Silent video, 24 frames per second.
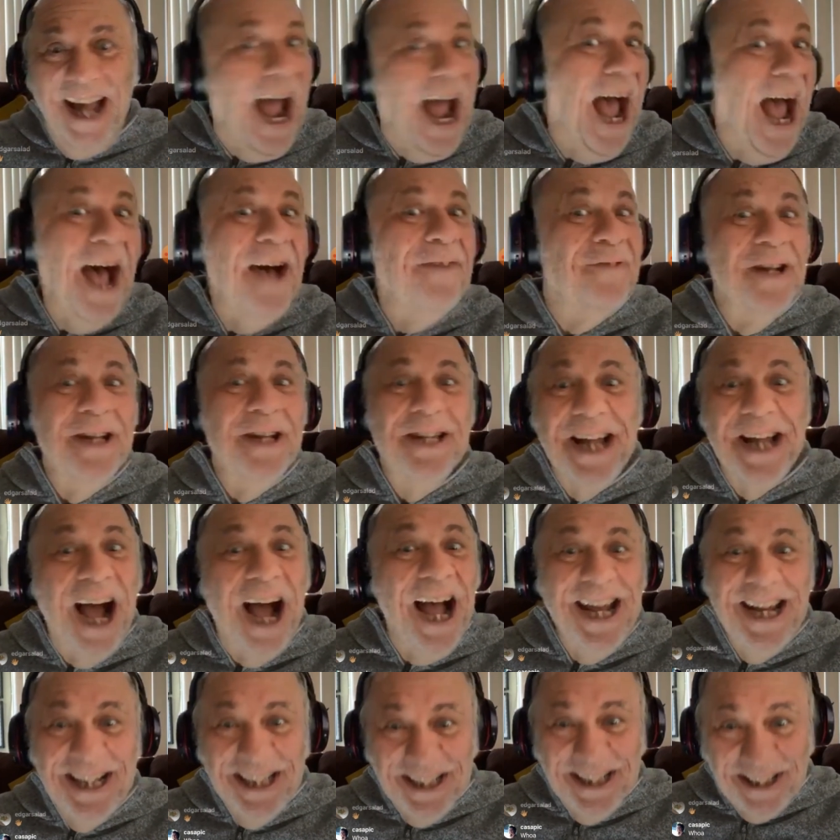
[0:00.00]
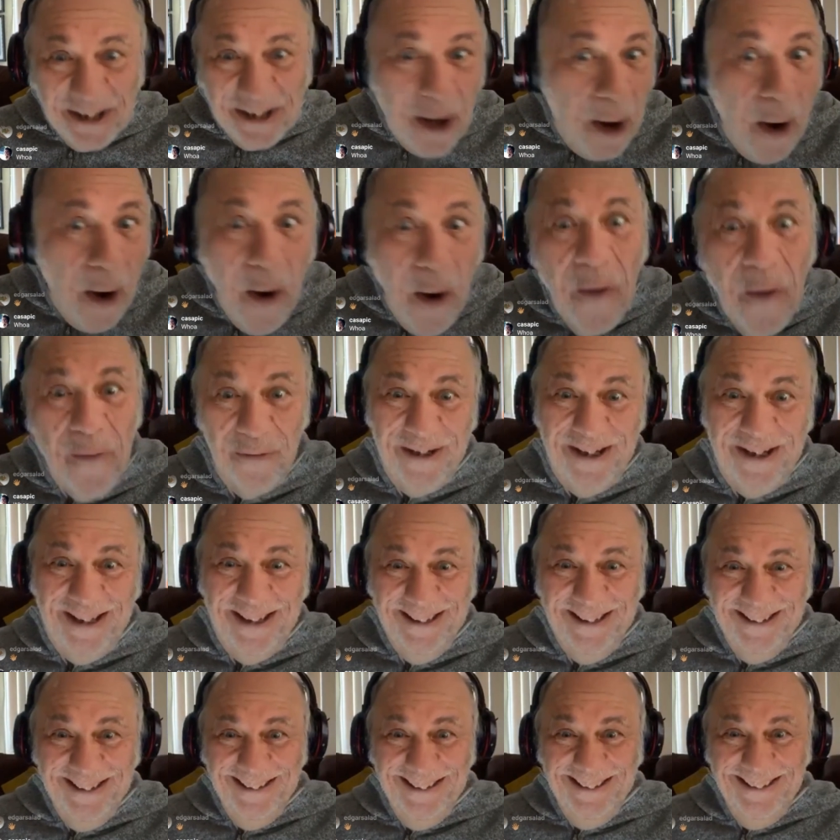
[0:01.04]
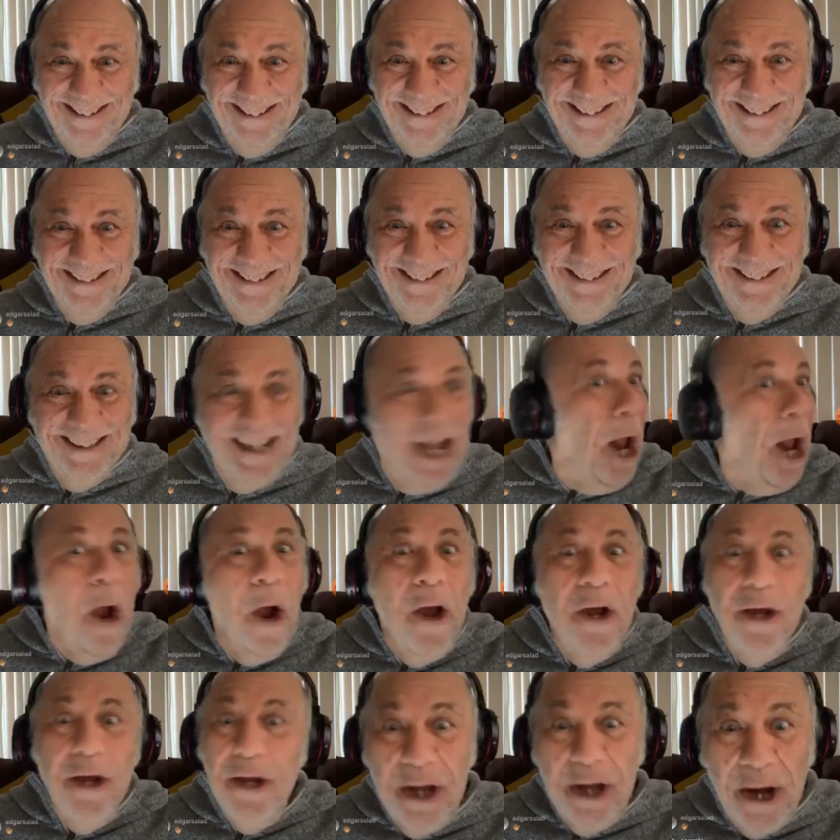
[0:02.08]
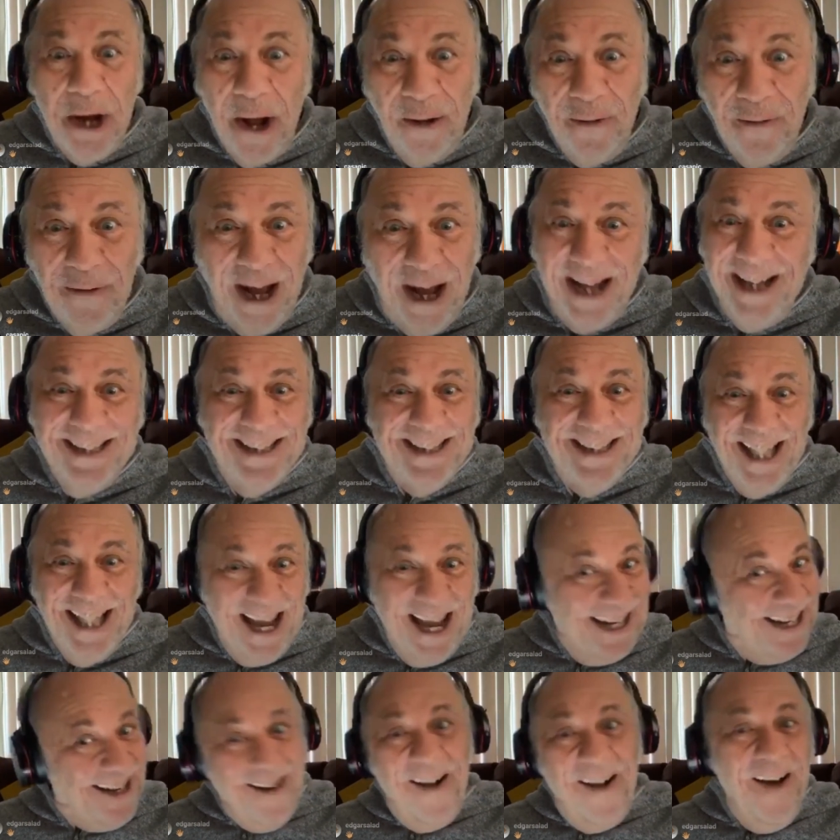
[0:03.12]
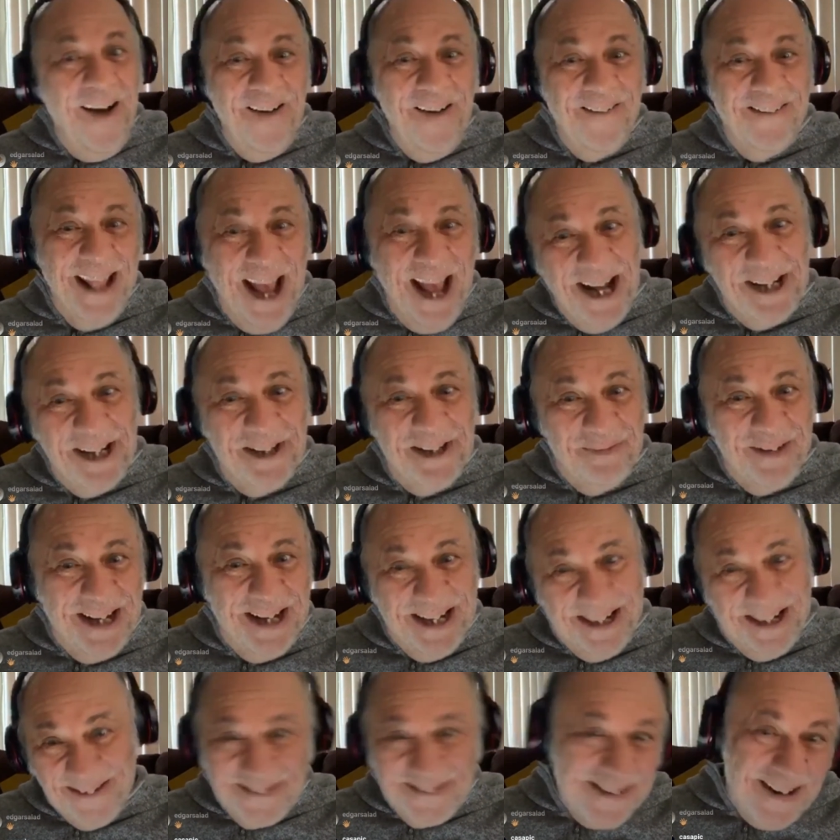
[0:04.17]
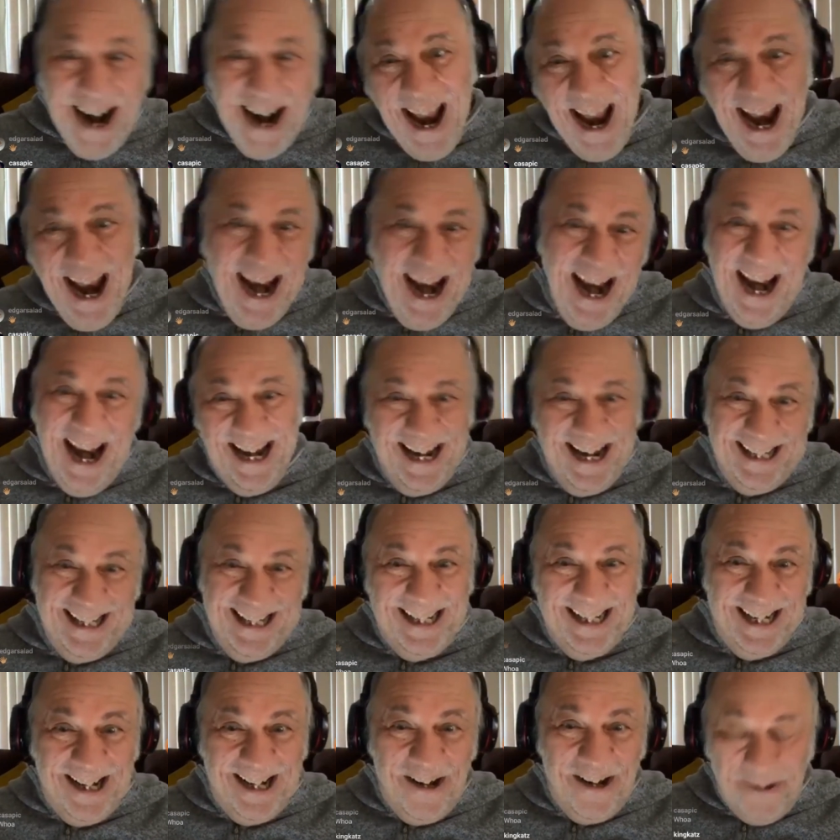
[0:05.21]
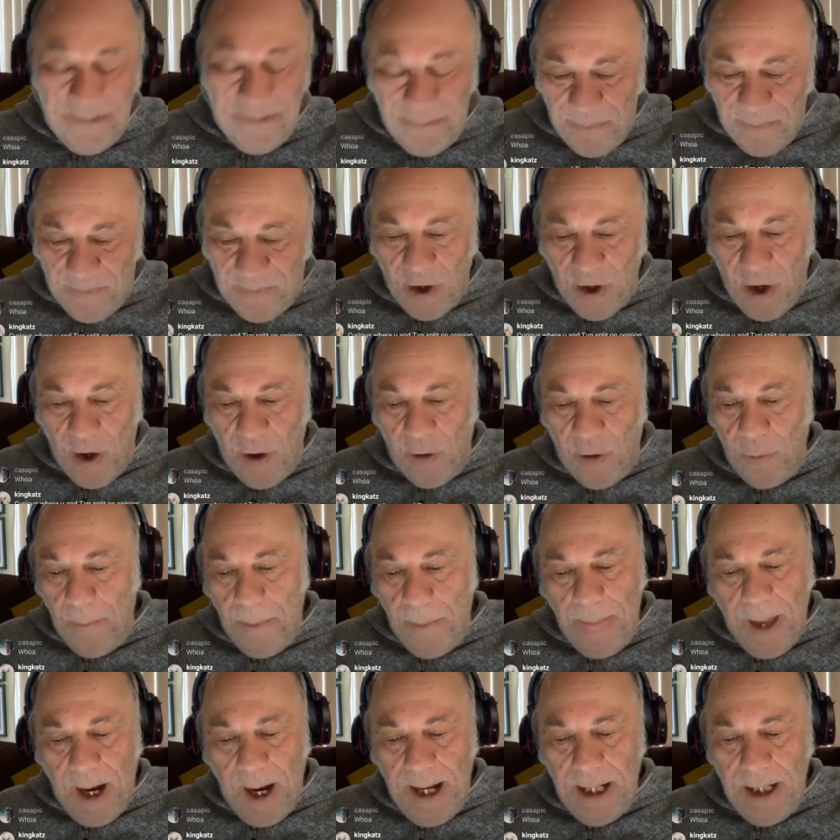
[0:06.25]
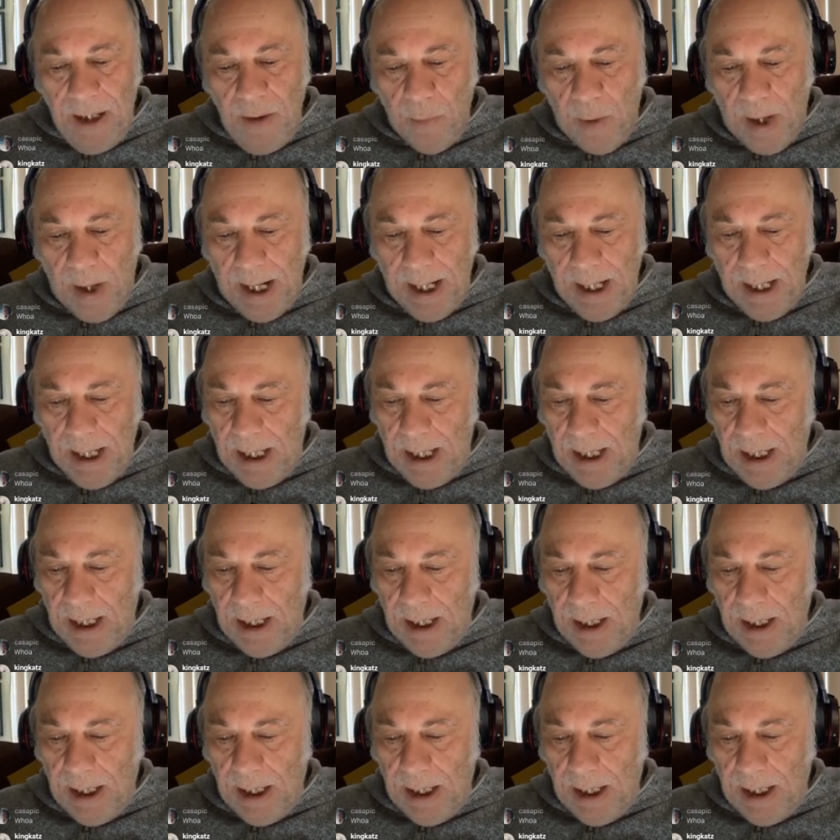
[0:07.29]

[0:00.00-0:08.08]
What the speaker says: have a Diet Coke. It's oh, that'll be great, So anyway,